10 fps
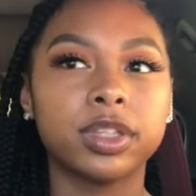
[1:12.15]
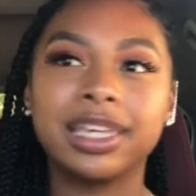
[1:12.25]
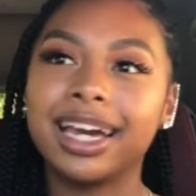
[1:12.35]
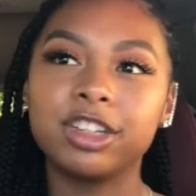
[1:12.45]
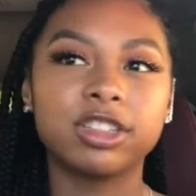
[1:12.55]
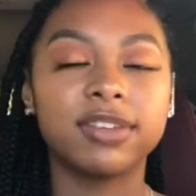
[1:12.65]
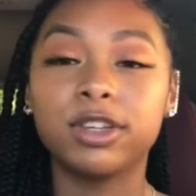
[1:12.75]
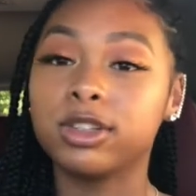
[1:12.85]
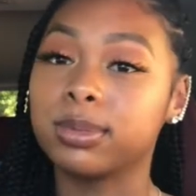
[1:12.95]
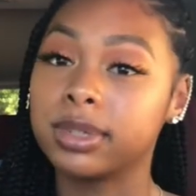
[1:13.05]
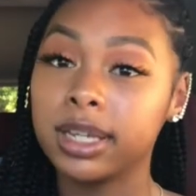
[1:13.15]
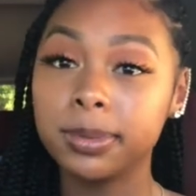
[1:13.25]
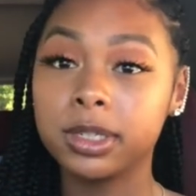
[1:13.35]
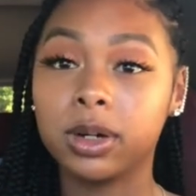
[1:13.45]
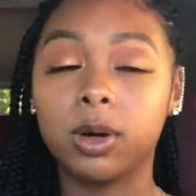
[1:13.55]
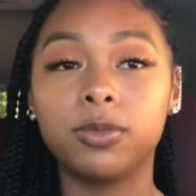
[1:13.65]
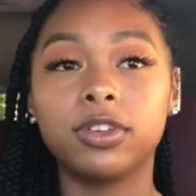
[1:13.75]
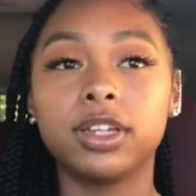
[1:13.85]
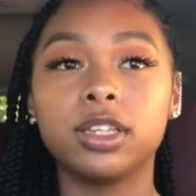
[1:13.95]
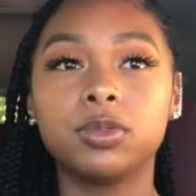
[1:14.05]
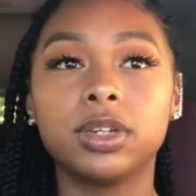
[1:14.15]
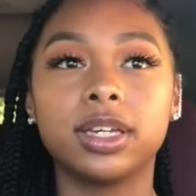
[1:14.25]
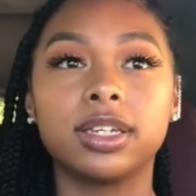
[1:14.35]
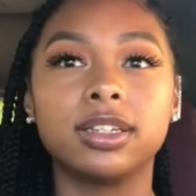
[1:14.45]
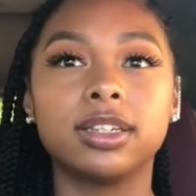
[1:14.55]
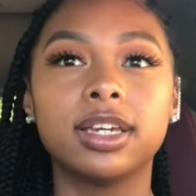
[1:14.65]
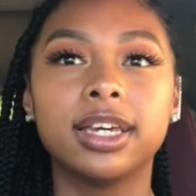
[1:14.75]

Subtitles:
yeah, just giving you some tips, so hopefully you can